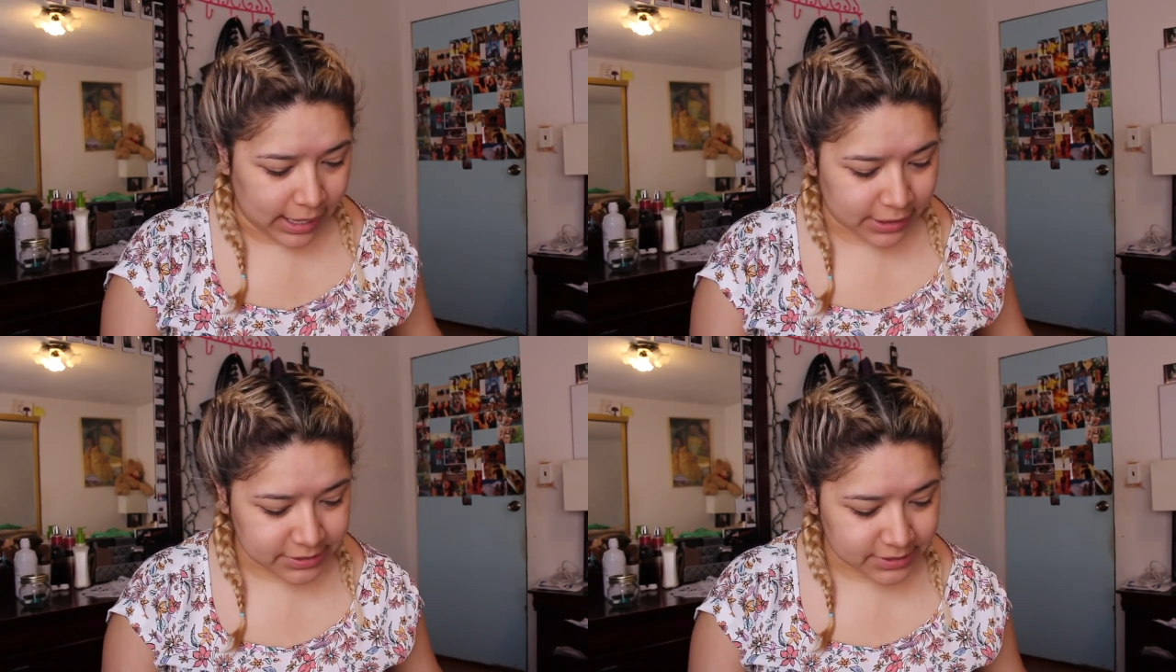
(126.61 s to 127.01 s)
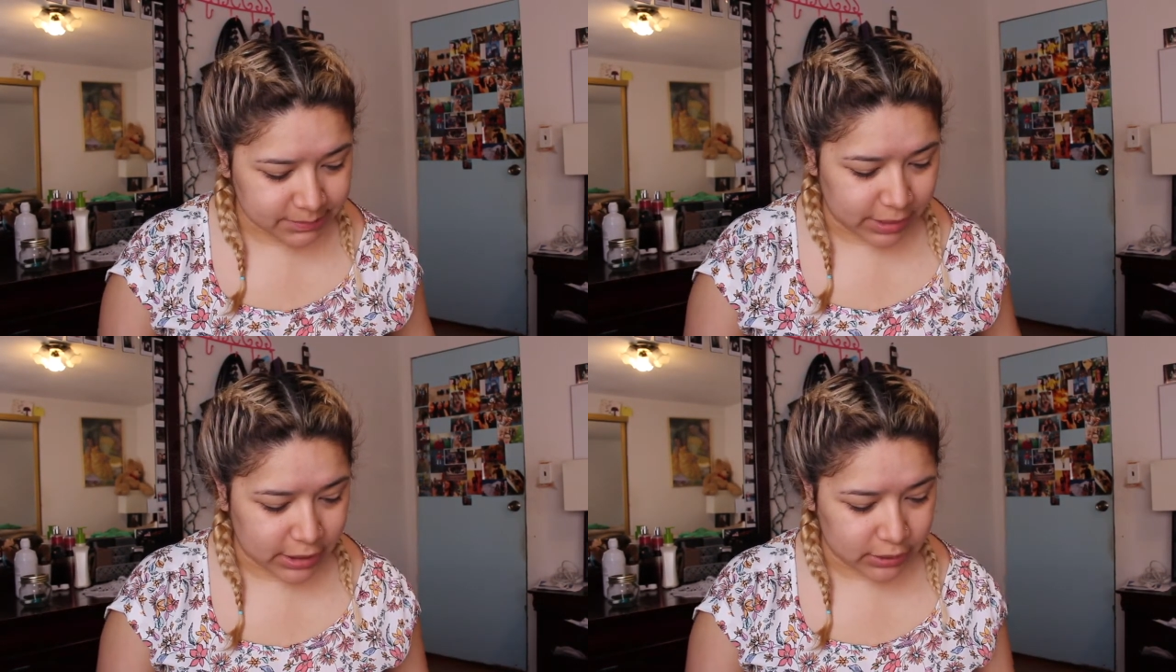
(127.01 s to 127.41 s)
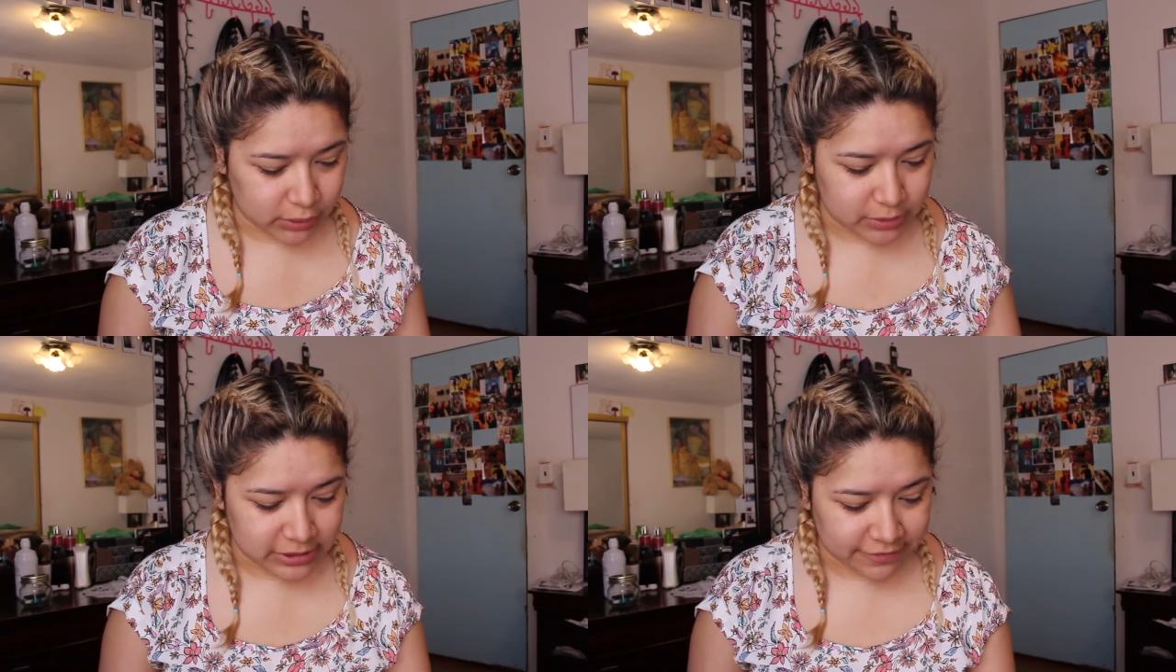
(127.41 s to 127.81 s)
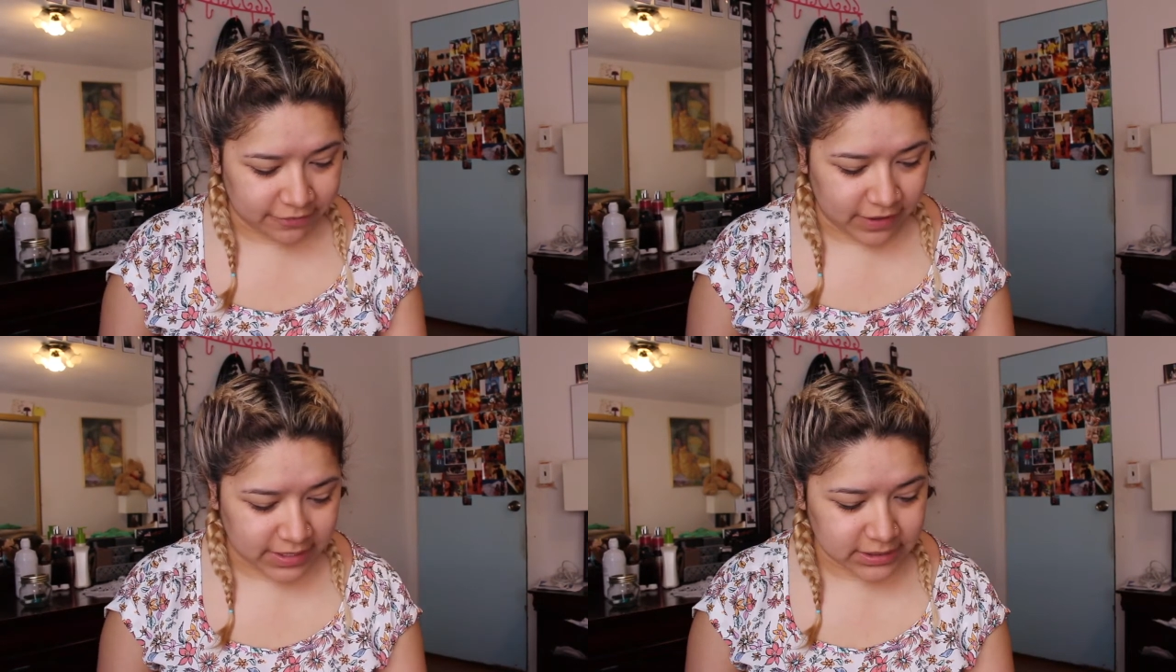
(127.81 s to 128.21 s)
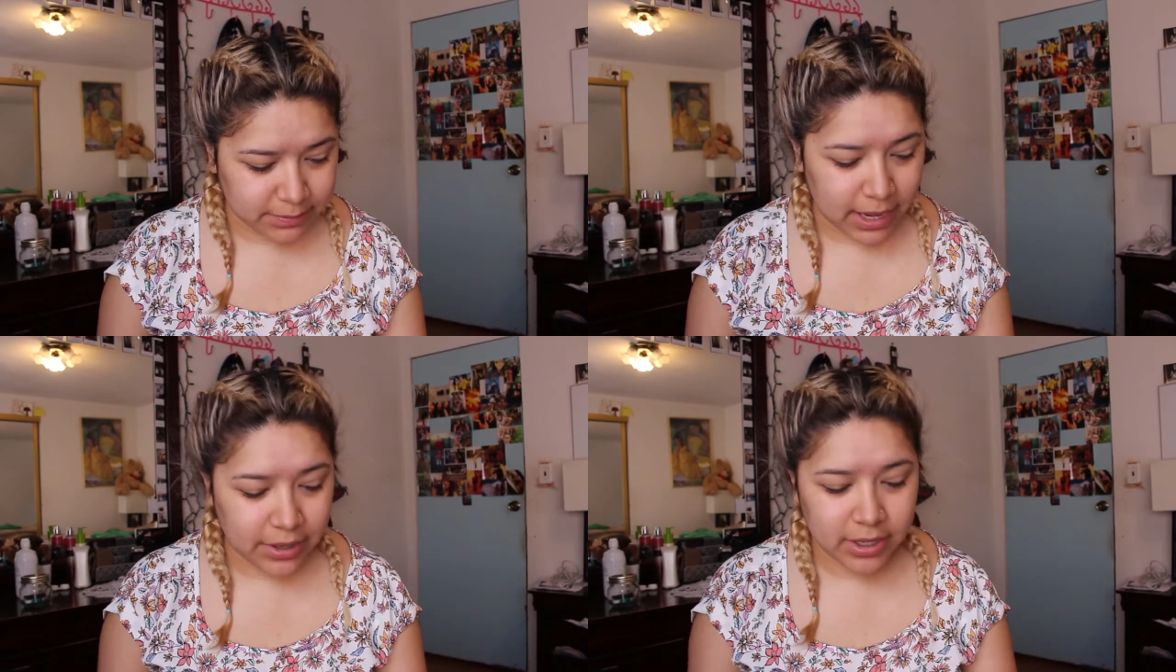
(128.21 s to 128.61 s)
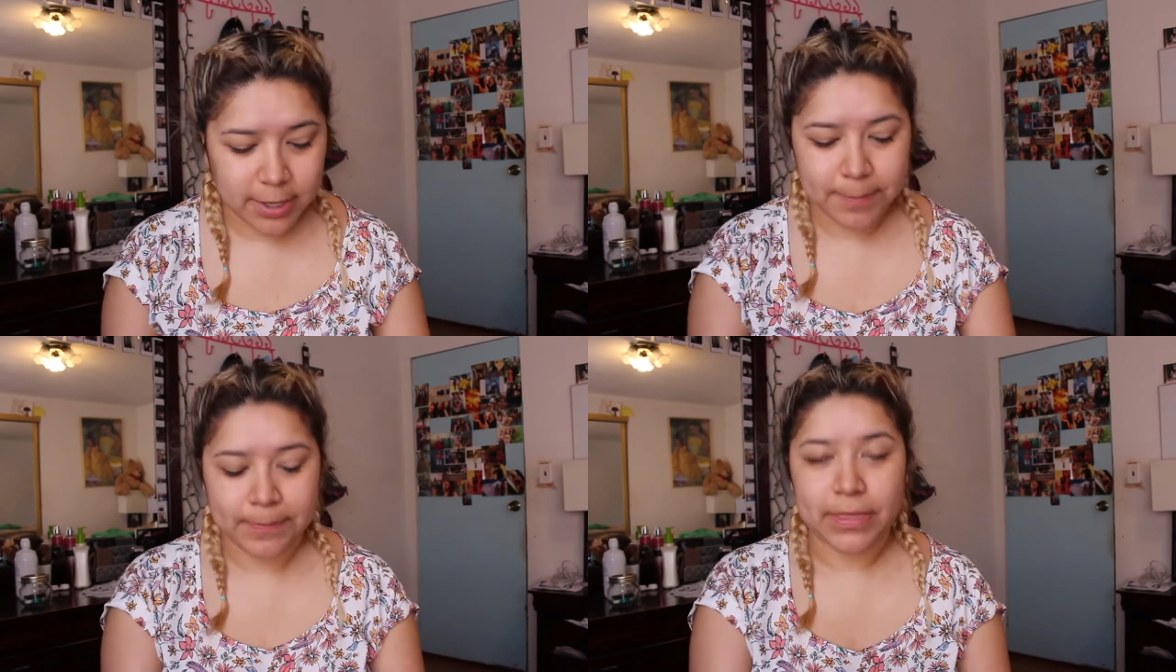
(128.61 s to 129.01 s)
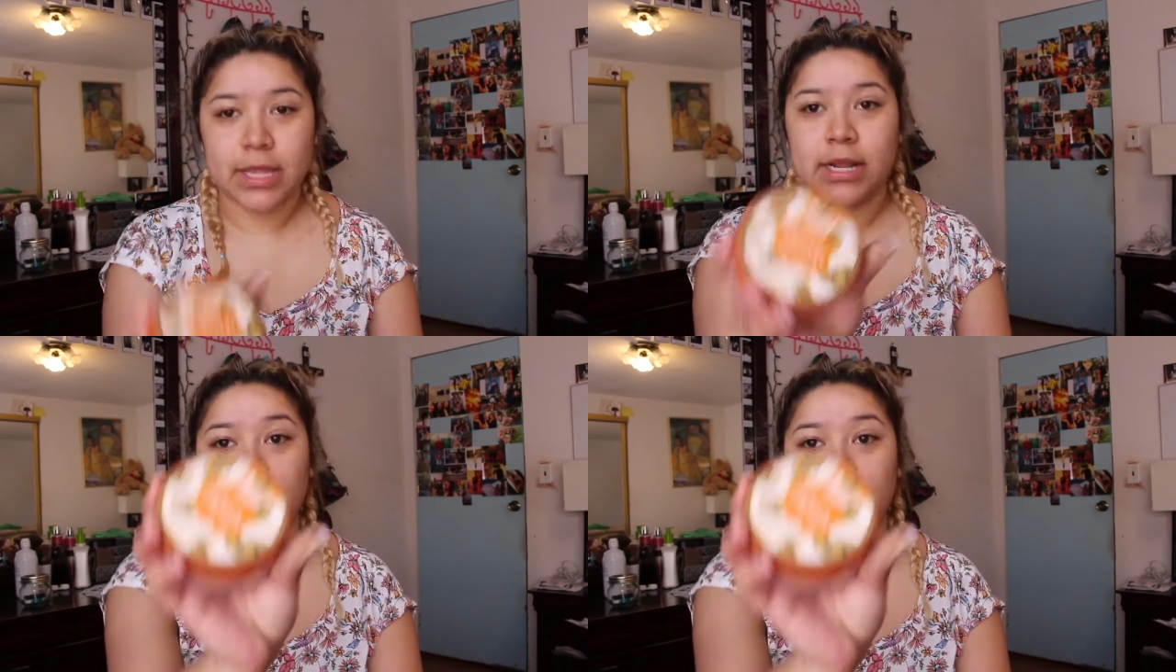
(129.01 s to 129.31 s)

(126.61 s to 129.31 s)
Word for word: Airspun loose face powder, and